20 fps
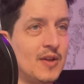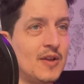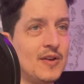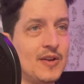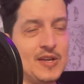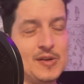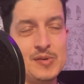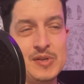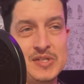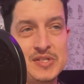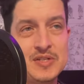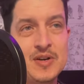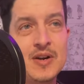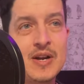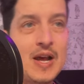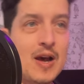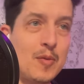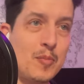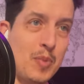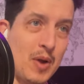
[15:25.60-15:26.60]
He would start
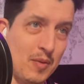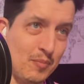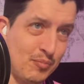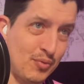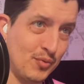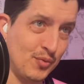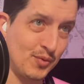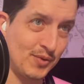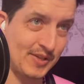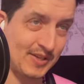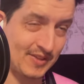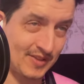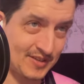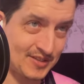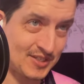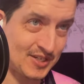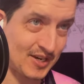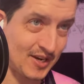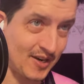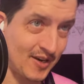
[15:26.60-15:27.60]
out by pulling the
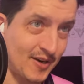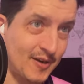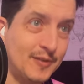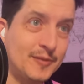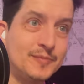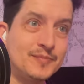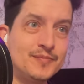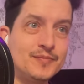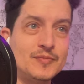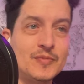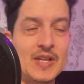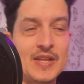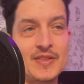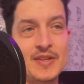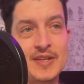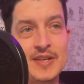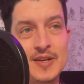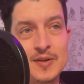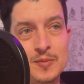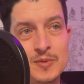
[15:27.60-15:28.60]
chair that the
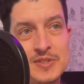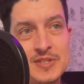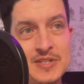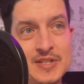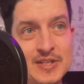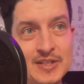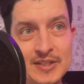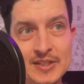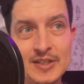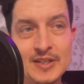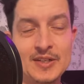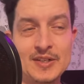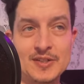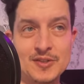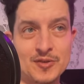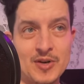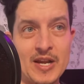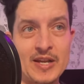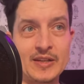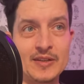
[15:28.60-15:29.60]
kid was sitting in and
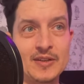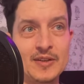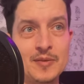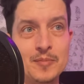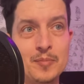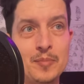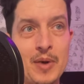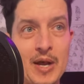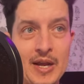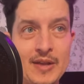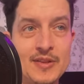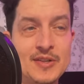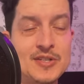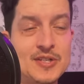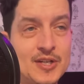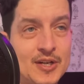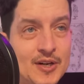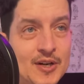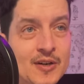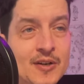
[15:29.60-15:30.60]
dragging him by the
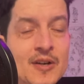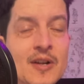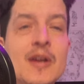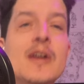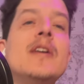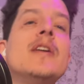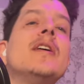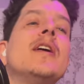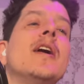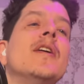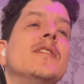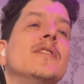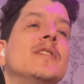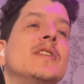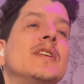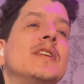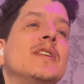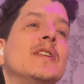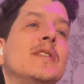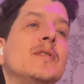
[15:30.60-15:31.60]
chair. And then the
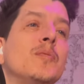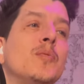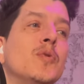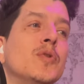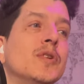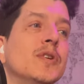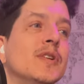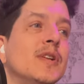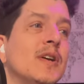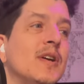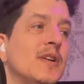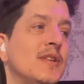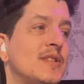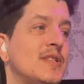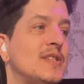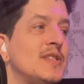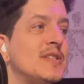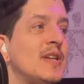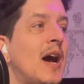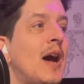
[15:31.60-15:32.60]
kid would
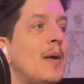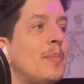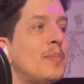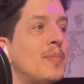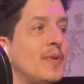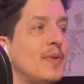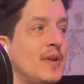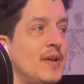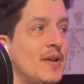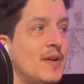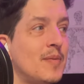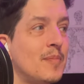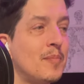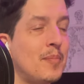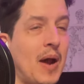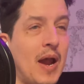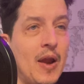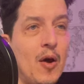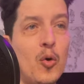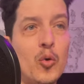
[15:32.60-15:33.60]
stop him
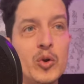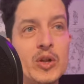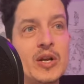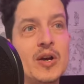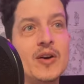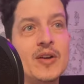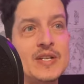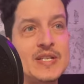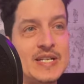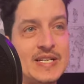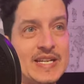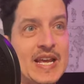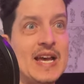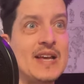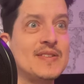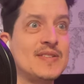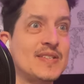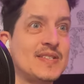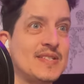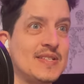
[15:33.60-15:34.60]
by holding on to
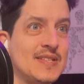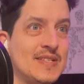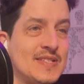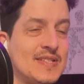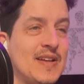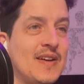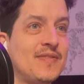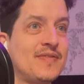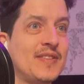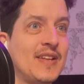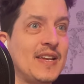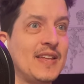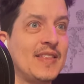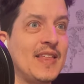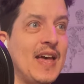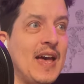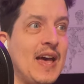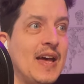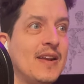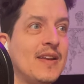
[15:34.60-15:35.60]
desks and stuff like
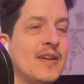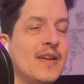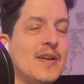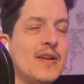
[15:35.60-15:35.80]
that.